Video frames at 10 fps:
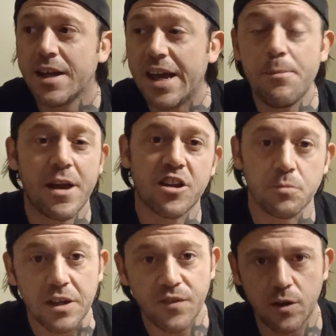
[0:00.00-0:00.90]
It makes
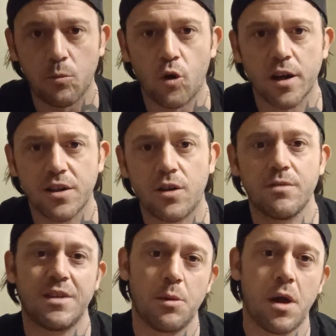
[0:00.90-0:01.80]
me feel more
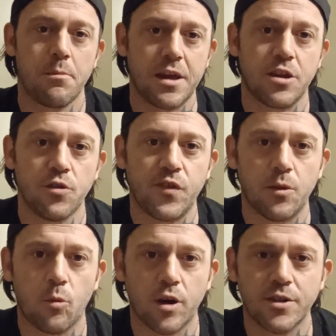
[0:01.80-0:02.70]
adult. It might make you
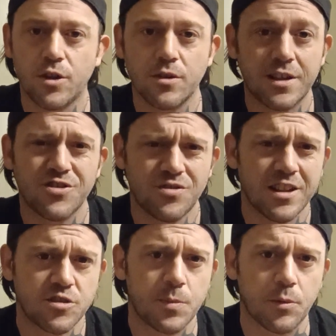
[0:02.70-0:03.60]
feel more adult, because
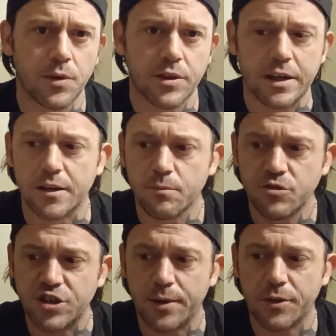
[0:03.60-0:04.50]
let's be real here.
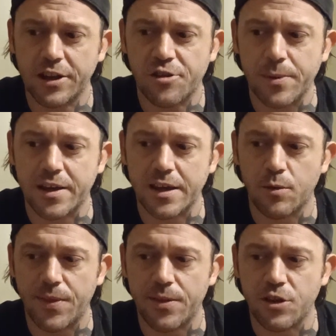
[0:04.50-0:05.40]
Generally speaking,
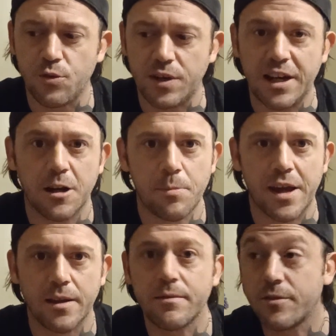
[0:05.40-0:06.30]
when you need a
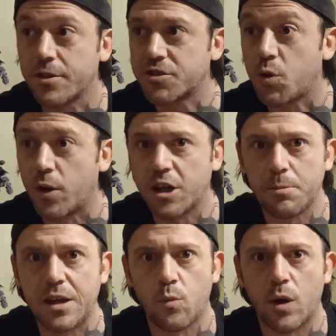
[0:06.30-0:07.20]
pen, there's going to
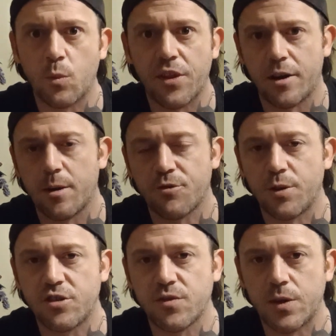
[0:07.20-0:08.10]
be one within arm's
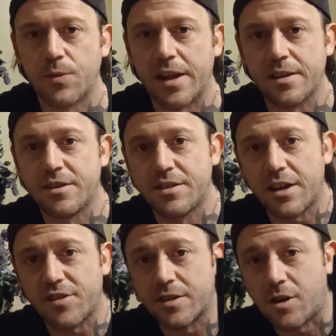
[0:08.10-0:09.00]
reach of you that
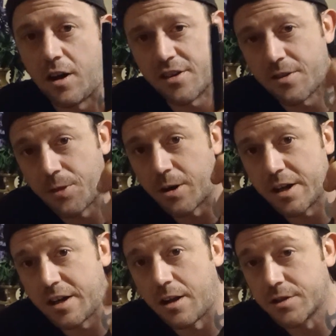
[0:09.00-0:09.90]
doesn't cost
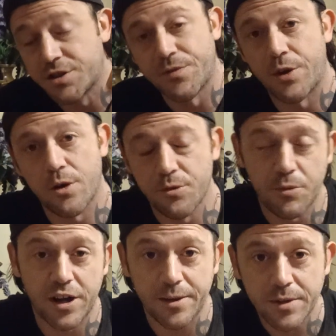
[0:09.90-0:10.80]
$30 of your own
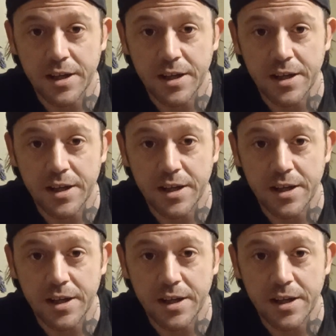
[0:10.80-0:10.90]
money.